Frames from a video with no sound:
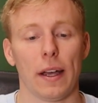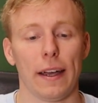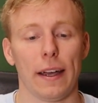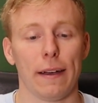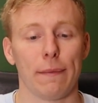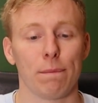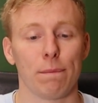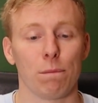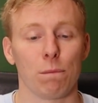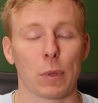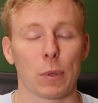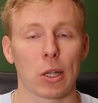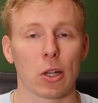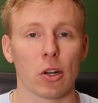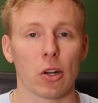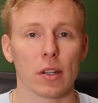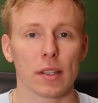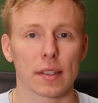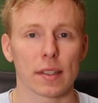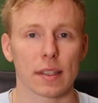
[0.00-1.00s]
um,
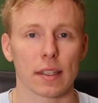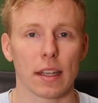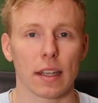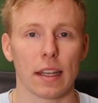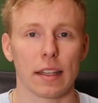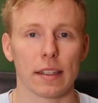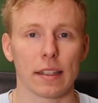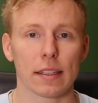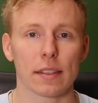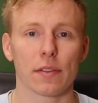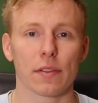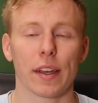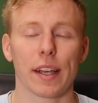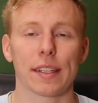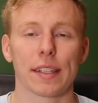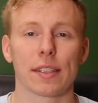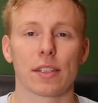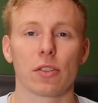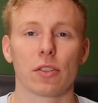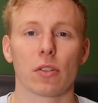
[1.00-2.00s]
because in this
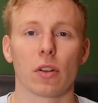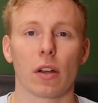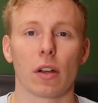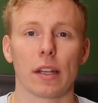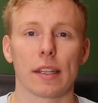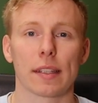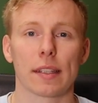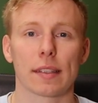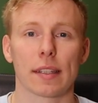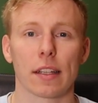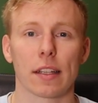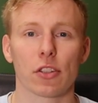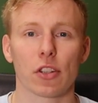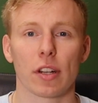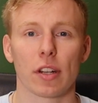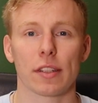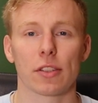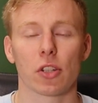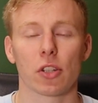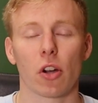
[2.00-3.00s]
phase you are
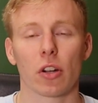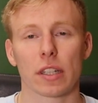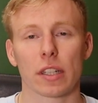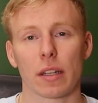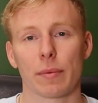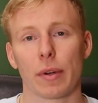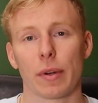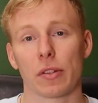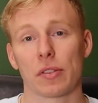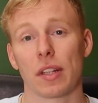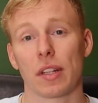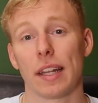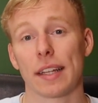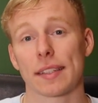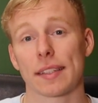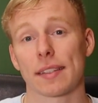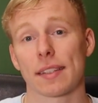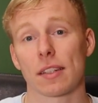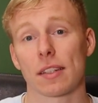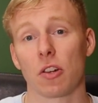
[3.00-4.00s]
essentially talking about the
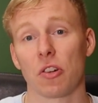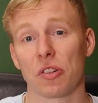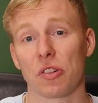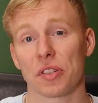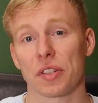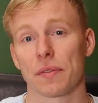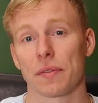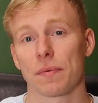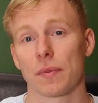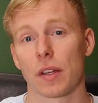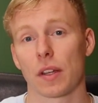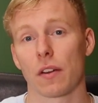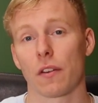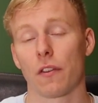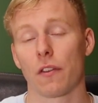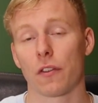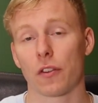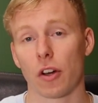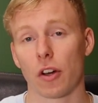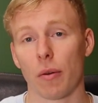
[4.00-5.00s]
lessons learned
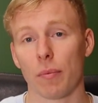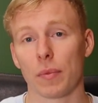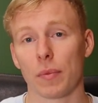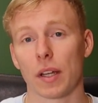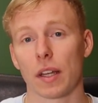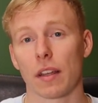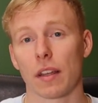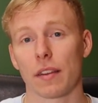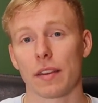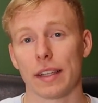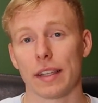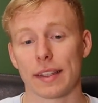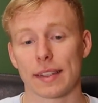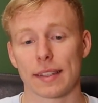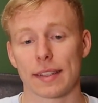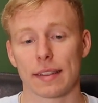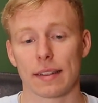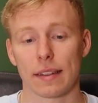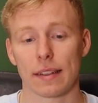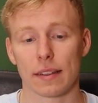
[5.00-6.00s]
from the
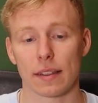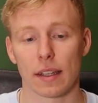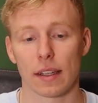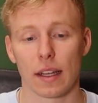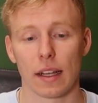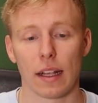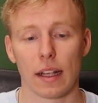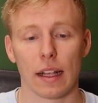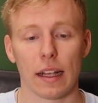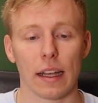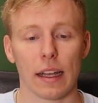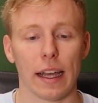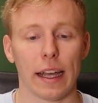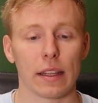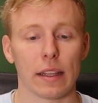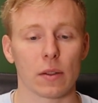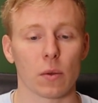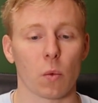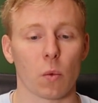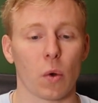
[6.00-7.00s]
incident
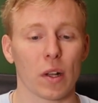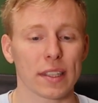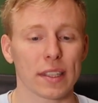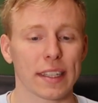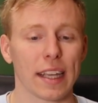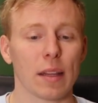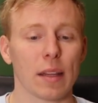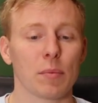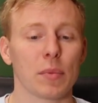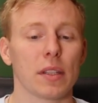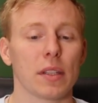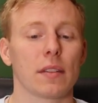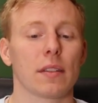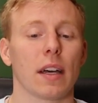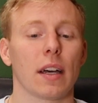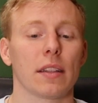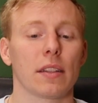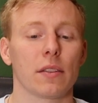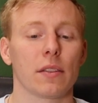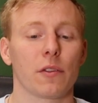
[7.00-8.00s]
and what can be
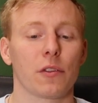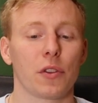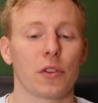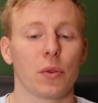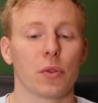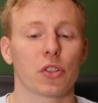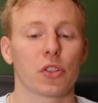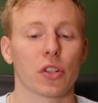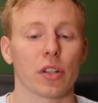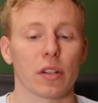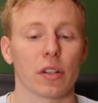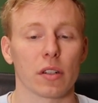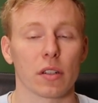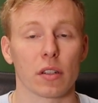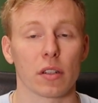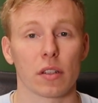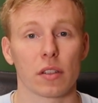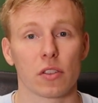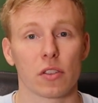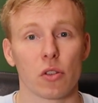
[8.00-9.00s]
done in future
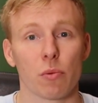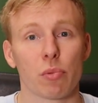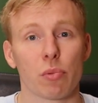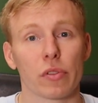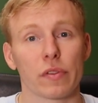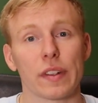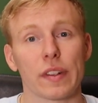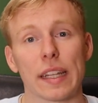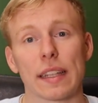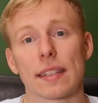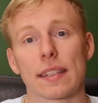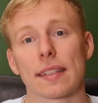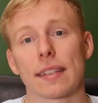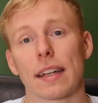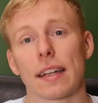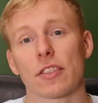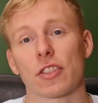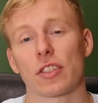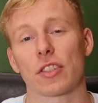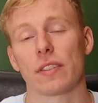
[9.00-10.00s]
to prevent
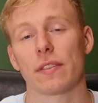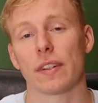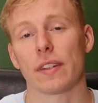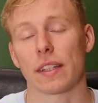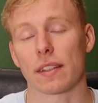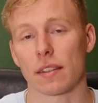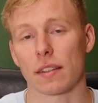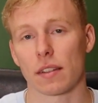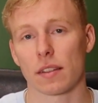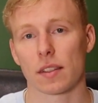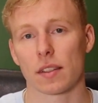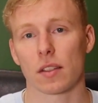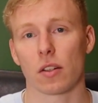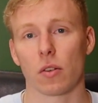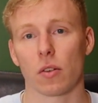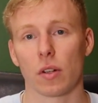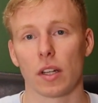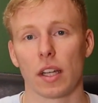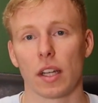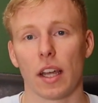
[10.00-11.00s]
such an event.
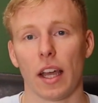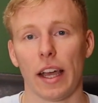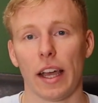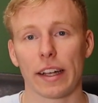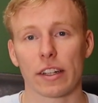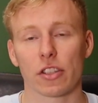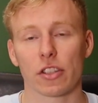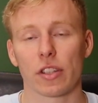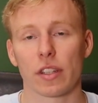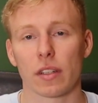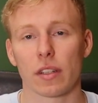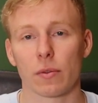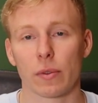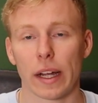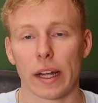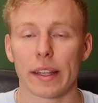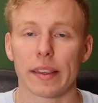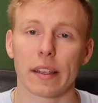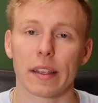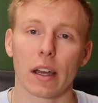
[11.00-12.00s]
So actually
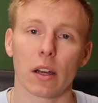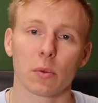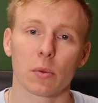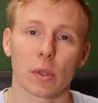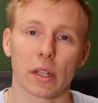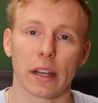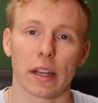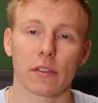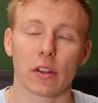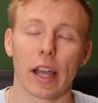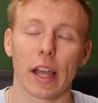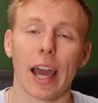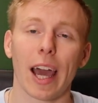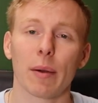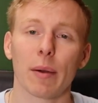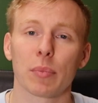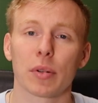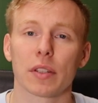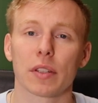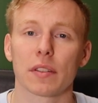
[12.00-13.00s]
write down whatever
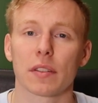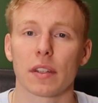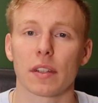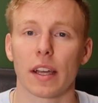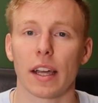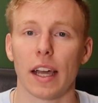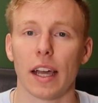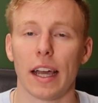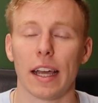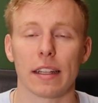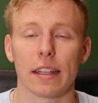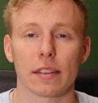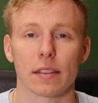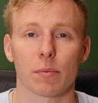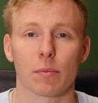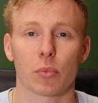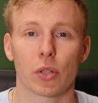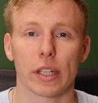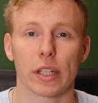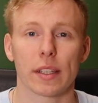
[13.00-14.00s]
happened and
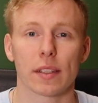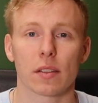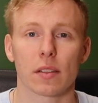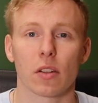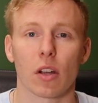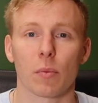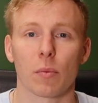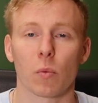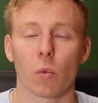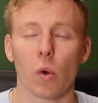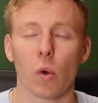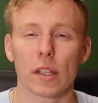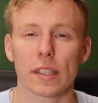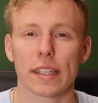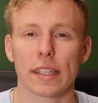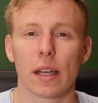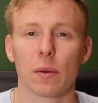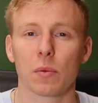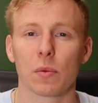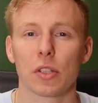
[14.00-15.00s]
brainstorm what
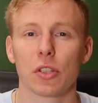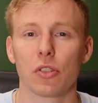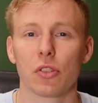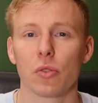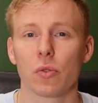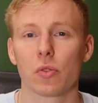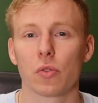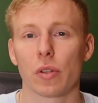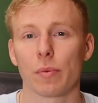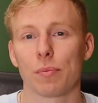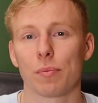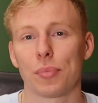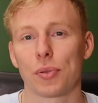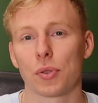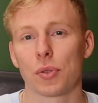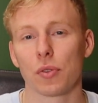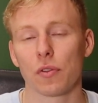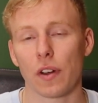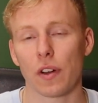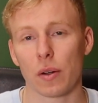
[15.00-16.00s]
can we do to
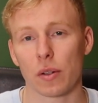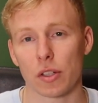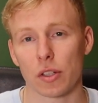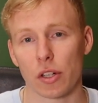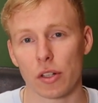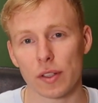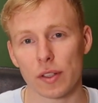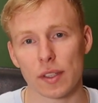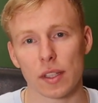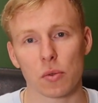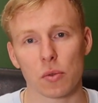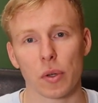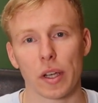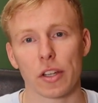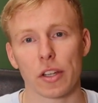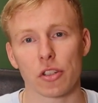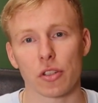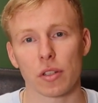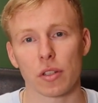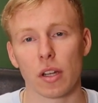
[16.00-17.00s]
improve our current
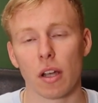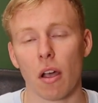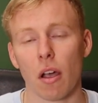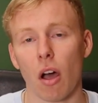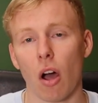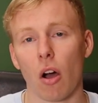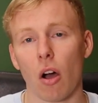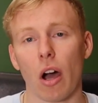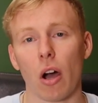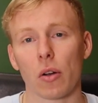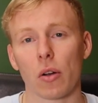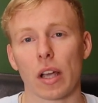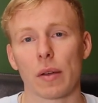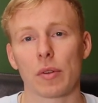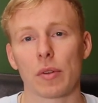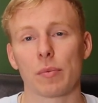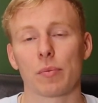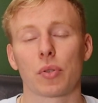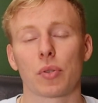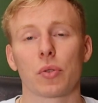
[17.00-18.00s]
situation or how can
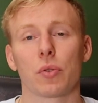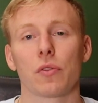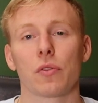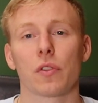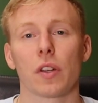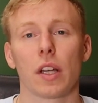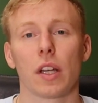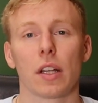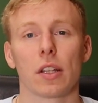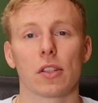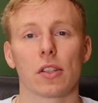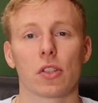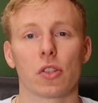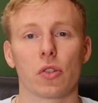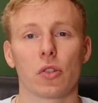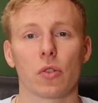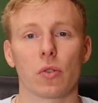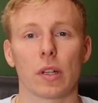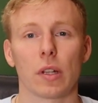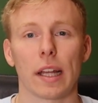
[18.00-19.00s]
we improve
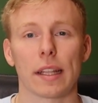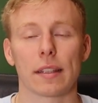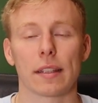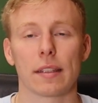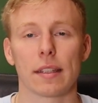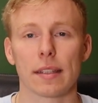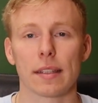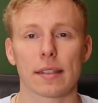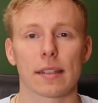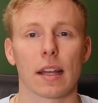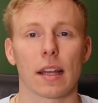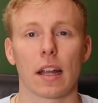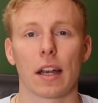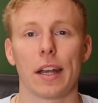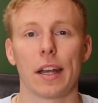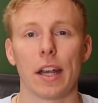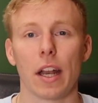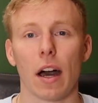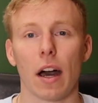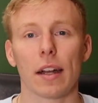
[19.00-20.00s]
to let this
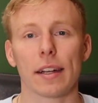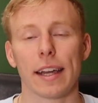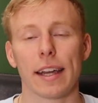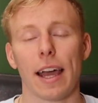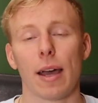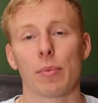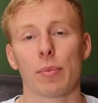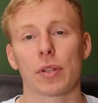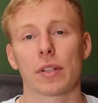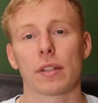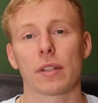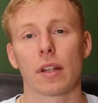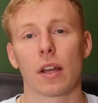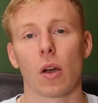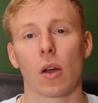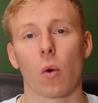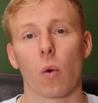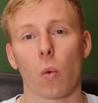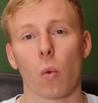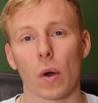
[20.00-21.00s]
not happen
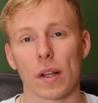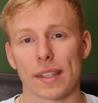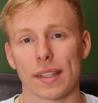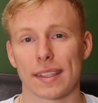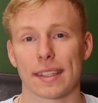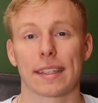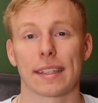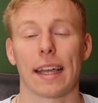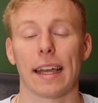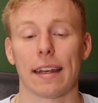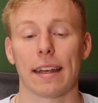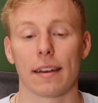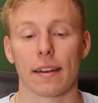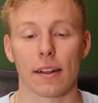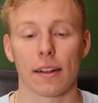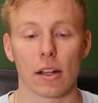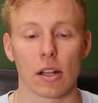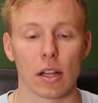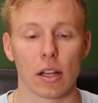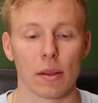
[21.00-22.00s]
once again.
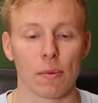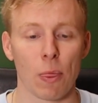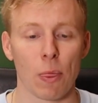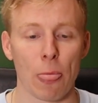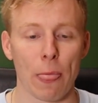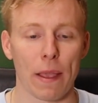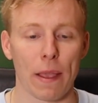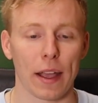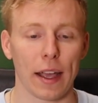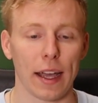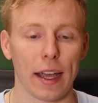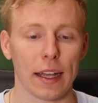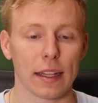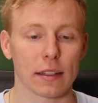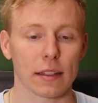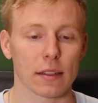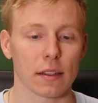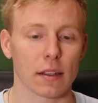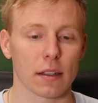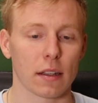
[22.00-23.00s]

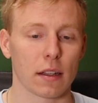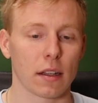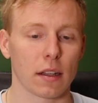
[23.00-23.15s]
And